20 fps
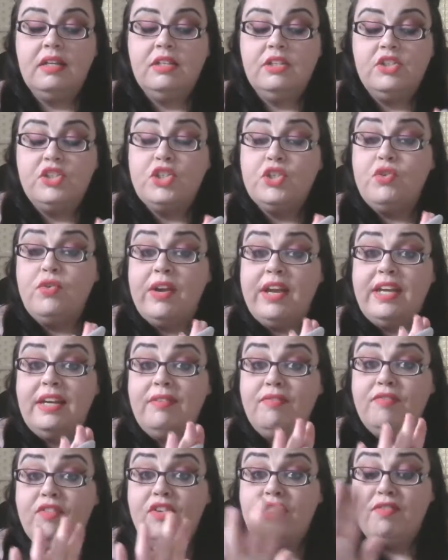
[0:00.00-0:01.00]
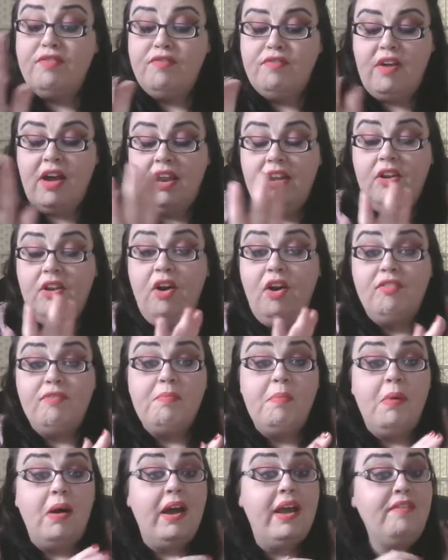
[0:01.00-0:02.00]
screen for the front of
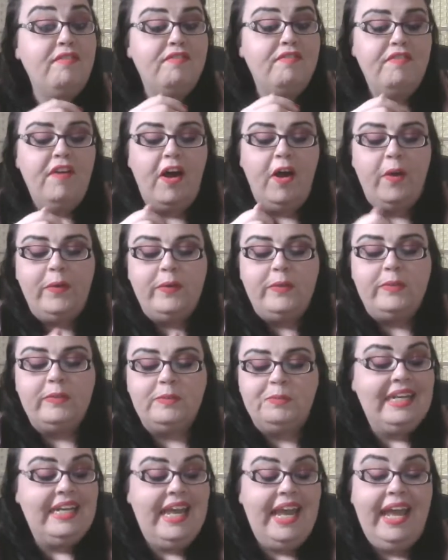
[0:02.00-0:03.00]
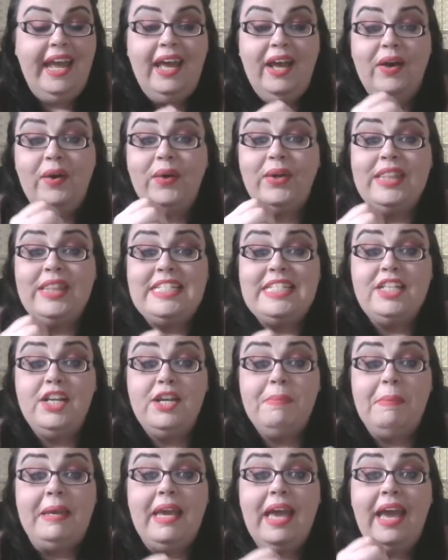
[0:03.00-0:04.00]
my phone. Now, this
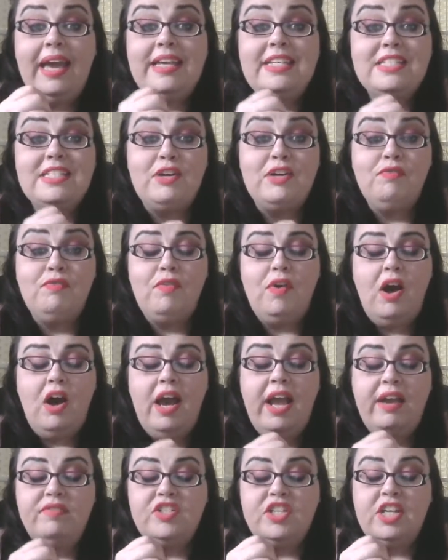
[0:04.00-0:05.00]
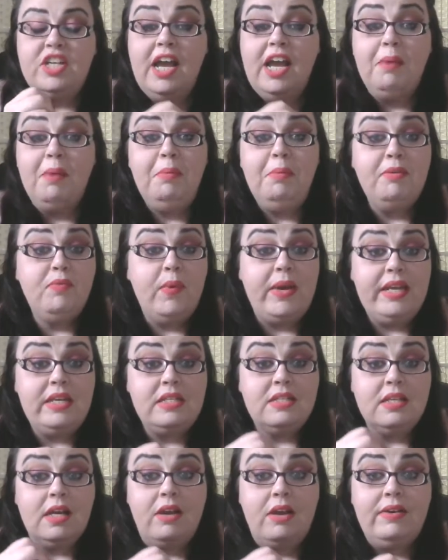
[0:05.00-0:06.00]
Loopy case arrived a couple of
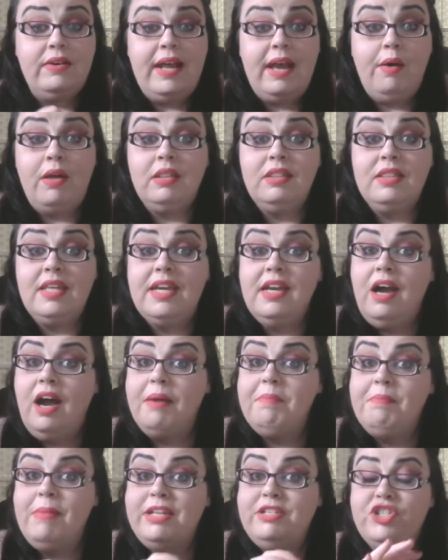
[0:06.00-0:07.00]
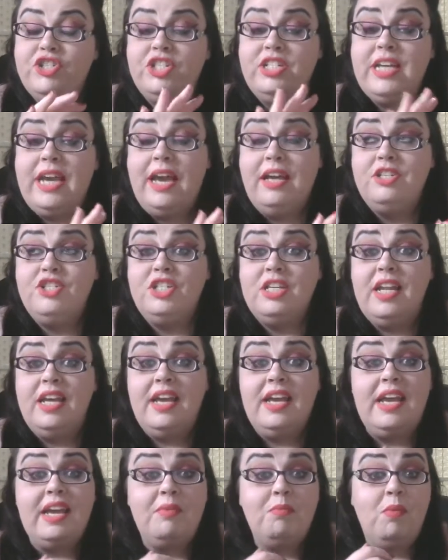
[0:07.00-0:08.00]
weeks ago now. I think I mentioned it actually
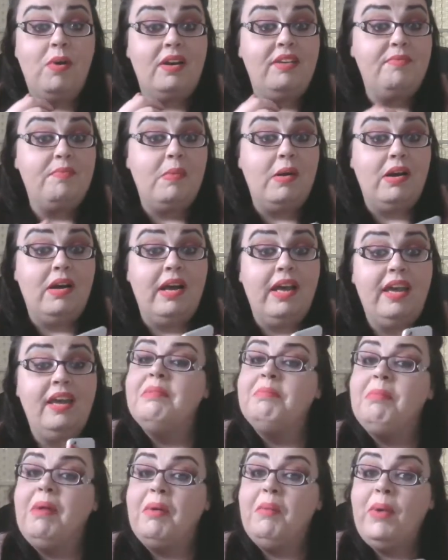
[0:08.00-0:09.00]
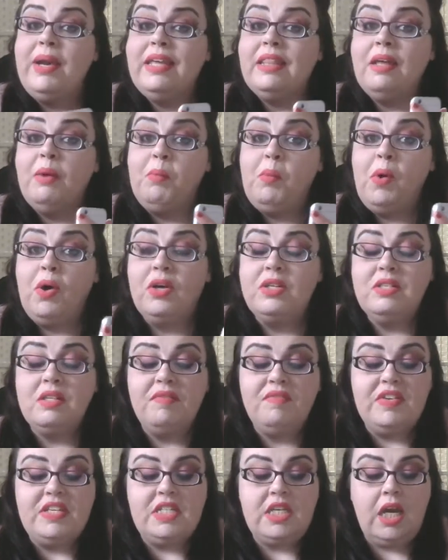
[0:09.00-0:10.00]
in one of my week that was
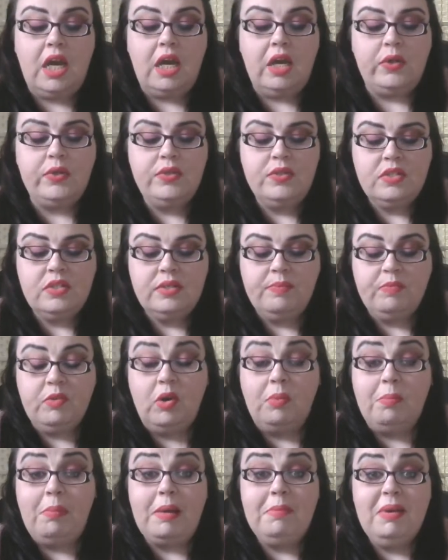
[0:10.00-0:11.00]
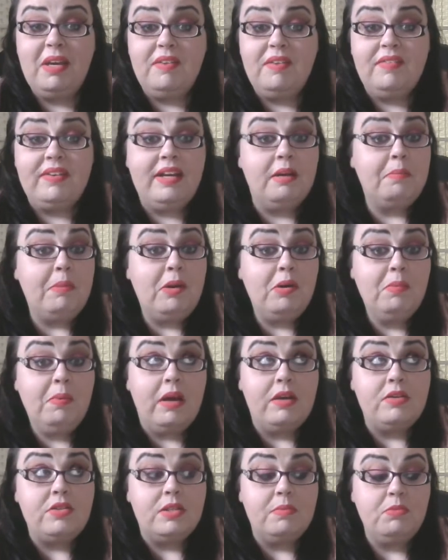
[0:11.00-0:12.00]
videos, or maybe even in a blog
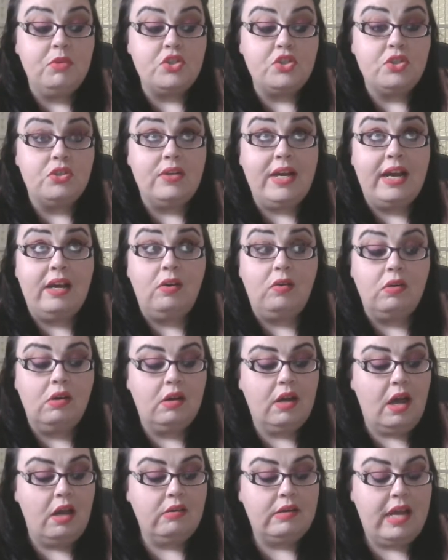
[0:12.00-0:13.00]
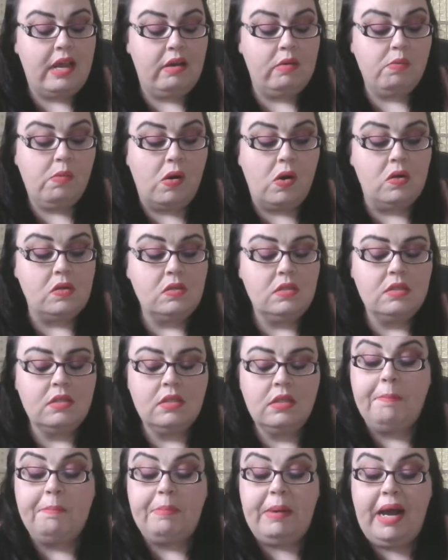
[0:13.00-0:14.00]
post. I'm not sure how long ago now it was,
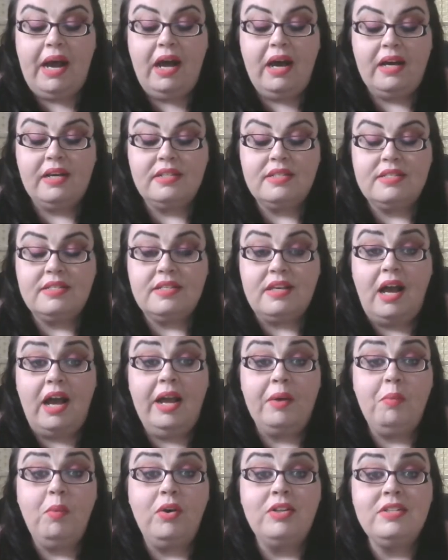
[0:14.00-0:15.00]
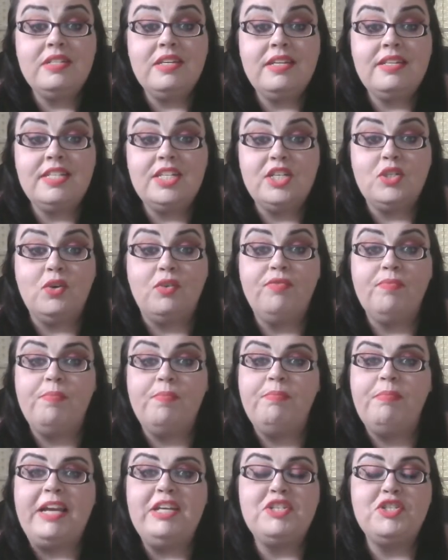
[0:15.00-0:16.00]
but I wanted to sort of
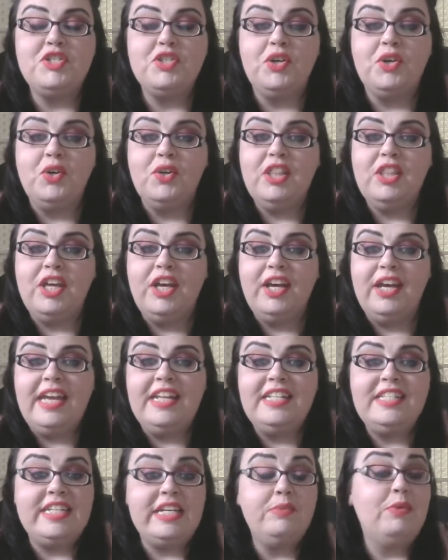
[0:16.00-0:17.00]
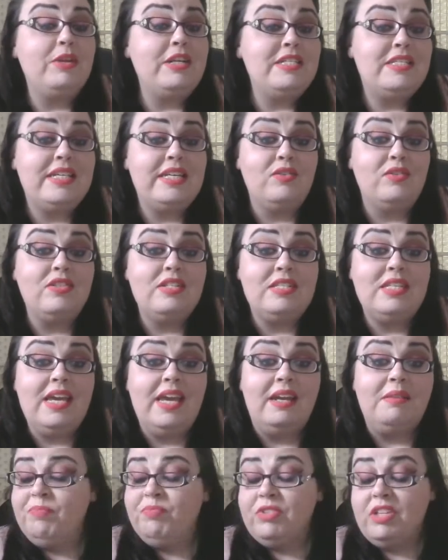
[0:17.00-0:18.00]
make sure that it did what it said on the
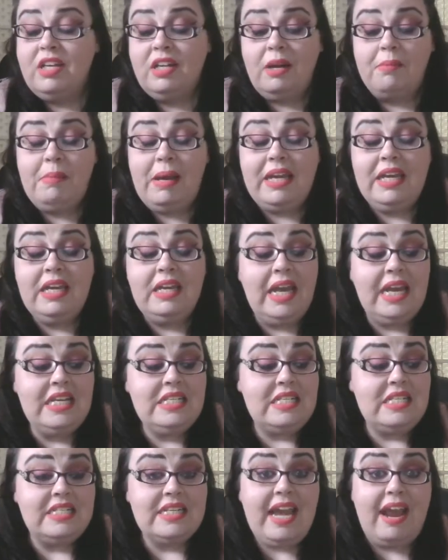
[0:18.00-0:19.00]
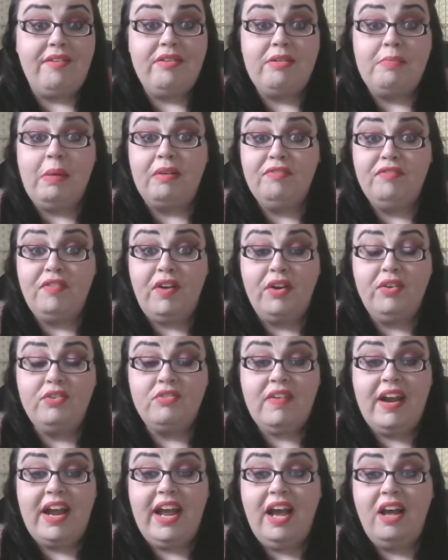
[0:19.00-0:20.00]
tin, you know, making it easy to carry my phone
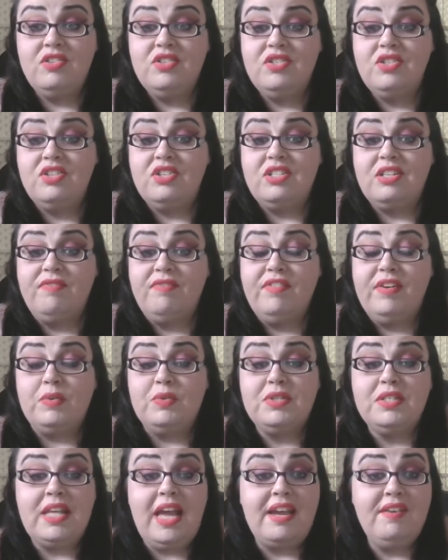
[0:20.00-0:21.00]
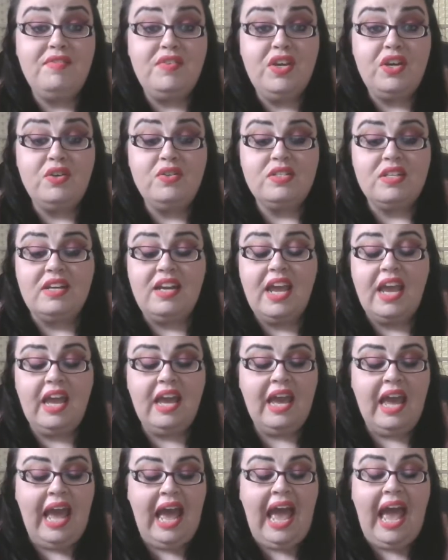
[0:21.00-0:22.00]
around, to feel safe using it.
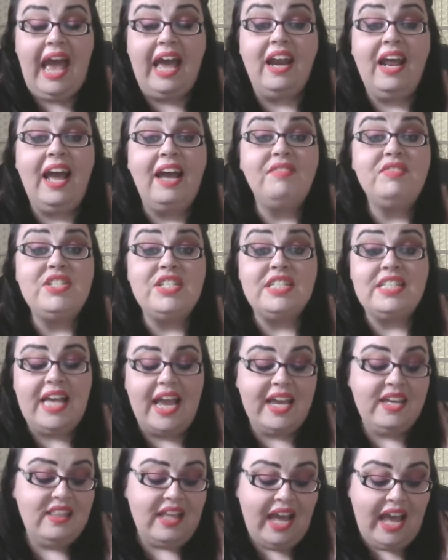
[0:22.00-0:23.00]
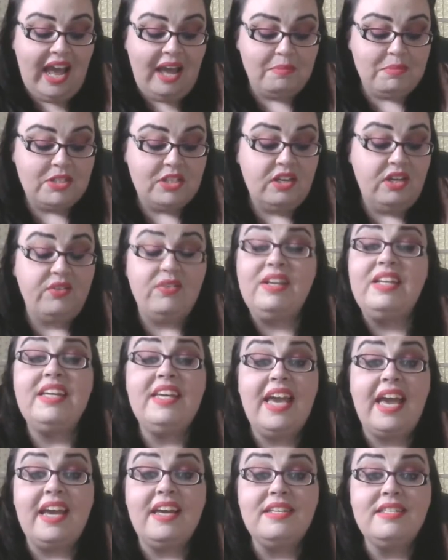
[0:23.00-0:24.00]
And I have to say that absolutely
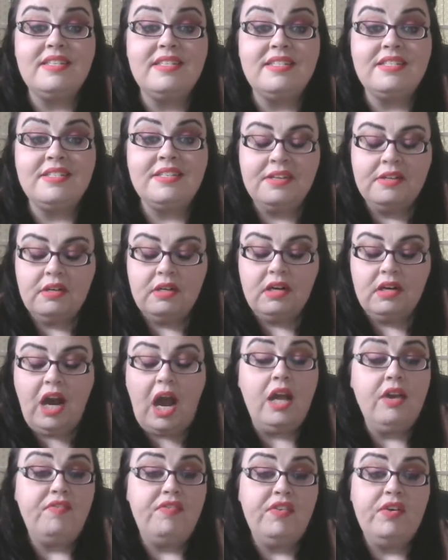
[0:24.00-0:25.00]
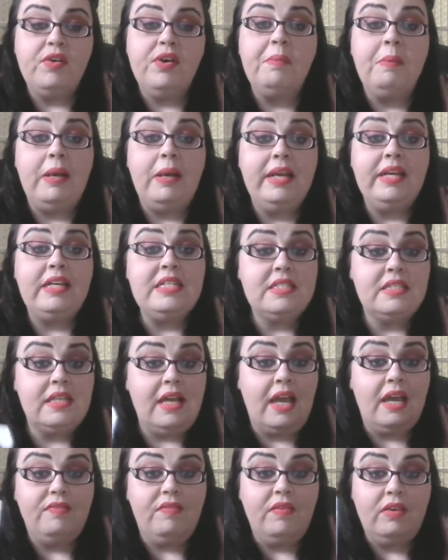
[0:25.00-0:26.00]
yes, I feel completely
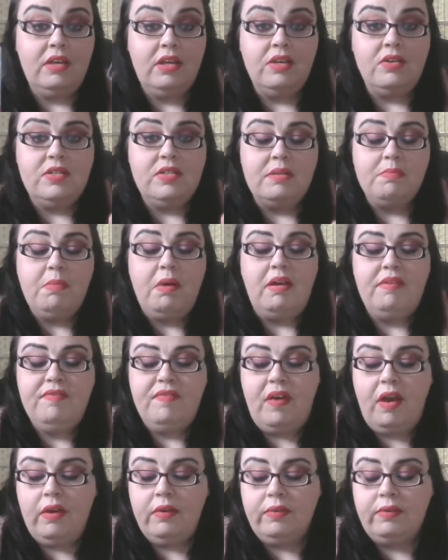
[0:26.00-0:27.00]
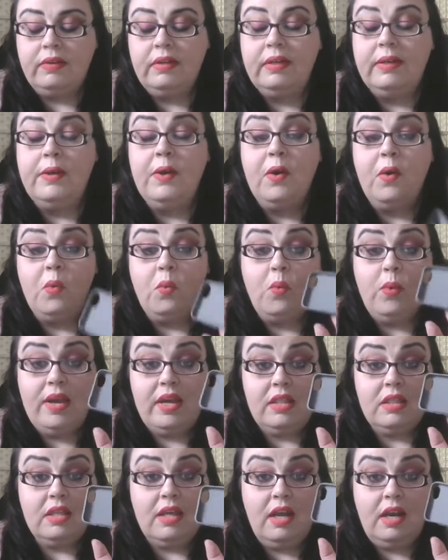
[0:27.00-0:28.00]
safe using my phone
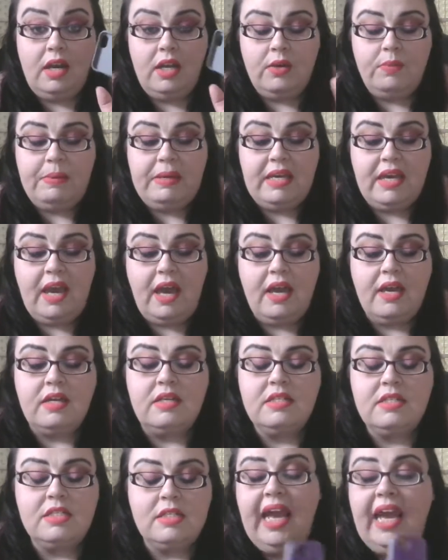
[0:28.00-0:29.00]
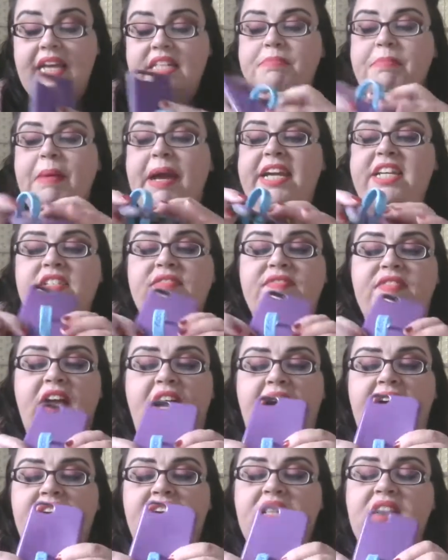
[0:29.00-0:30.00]
with a Loopy case. It's made of
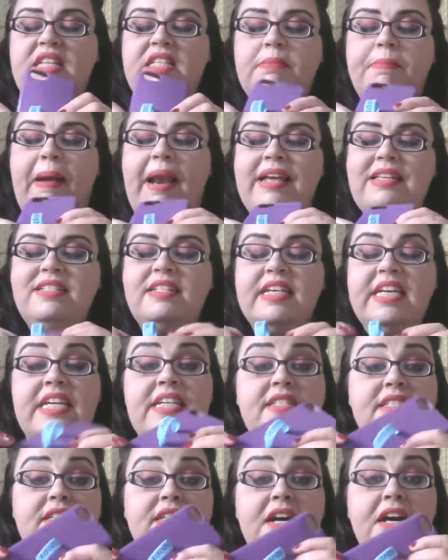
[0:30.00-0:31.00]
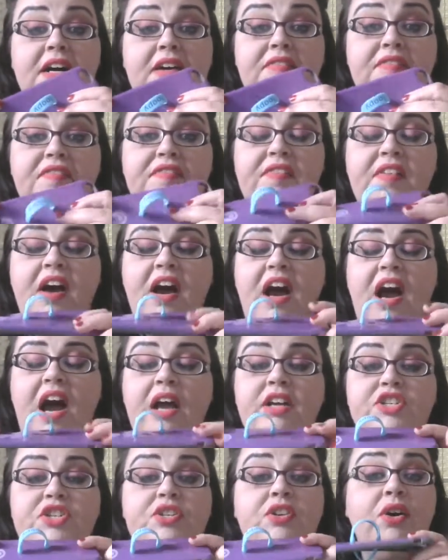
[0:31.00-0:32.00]
like this plasticky stuff. I
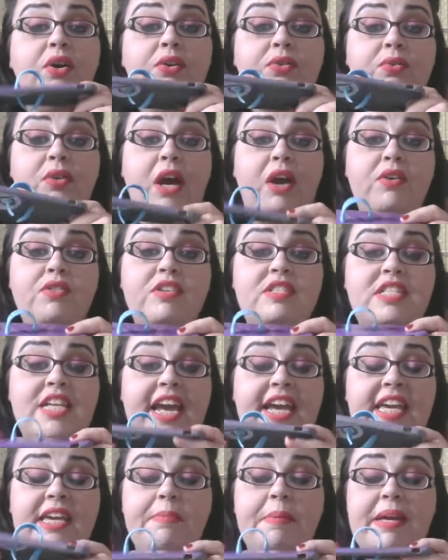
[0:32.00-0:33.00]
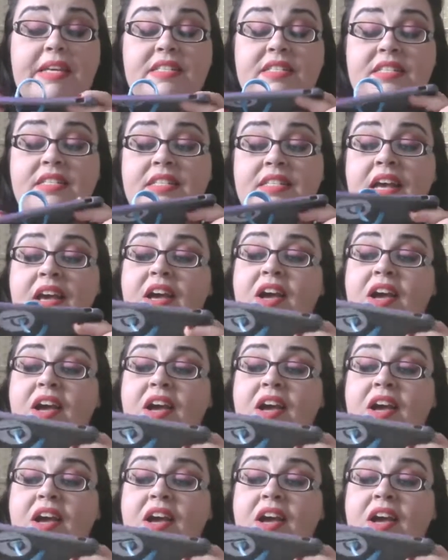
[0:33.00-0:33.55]
do not know the techie bits